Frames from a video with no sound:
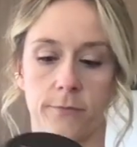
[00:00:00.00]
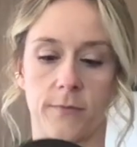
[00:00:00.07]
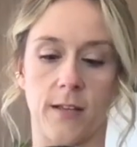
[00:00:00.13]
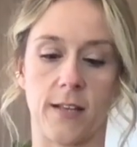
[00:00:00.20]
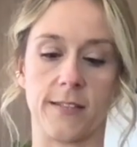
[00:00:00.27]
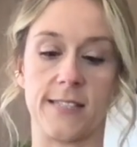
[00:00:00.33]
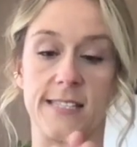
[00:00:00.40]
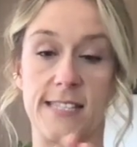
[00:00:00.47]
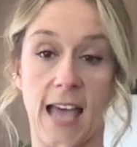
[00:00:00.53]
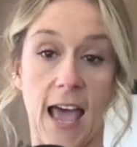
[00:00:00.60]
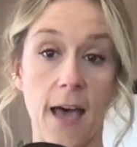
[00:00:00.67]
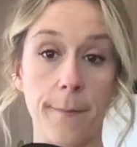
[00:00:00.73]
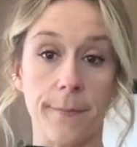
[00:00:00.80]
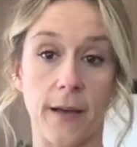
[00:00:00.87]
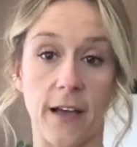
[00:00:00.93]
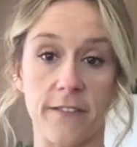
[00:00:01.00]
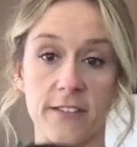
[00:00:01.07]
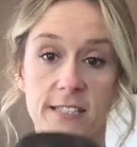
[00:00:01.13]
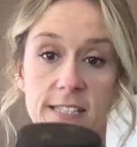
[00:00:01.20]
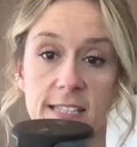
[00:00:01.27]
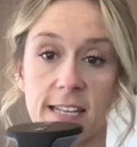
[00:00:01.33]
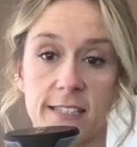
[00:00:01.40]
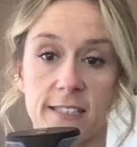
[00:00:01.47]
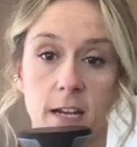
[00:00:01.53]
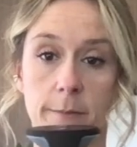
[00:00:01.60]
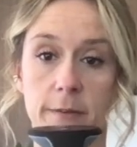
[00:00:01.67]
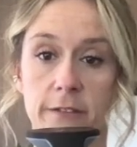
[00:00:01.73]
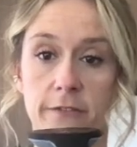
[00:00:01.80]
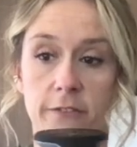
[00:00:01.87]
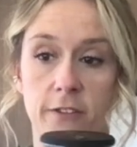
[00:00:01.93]
a zap. Obviously that's
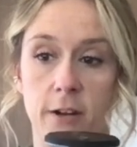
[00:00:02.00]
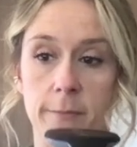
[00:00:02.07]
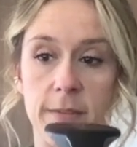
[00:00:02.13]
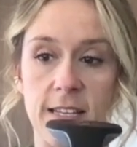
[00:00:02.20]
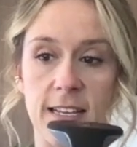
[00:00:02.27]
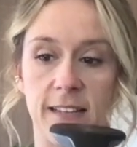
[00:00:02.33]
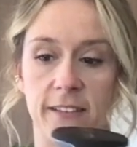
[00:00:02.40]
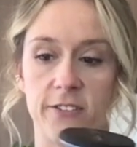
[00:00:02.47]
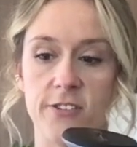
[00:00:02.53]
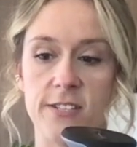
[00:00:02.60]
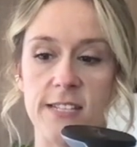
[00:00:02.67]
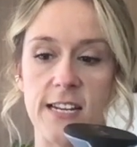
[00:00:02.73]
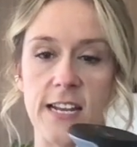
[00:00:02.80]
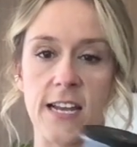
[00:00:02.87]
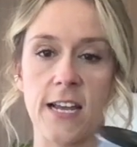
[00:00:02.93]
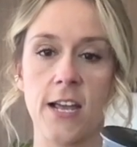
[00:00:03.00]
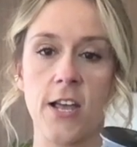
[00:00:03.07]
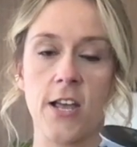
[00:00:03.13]
coming from the electricity.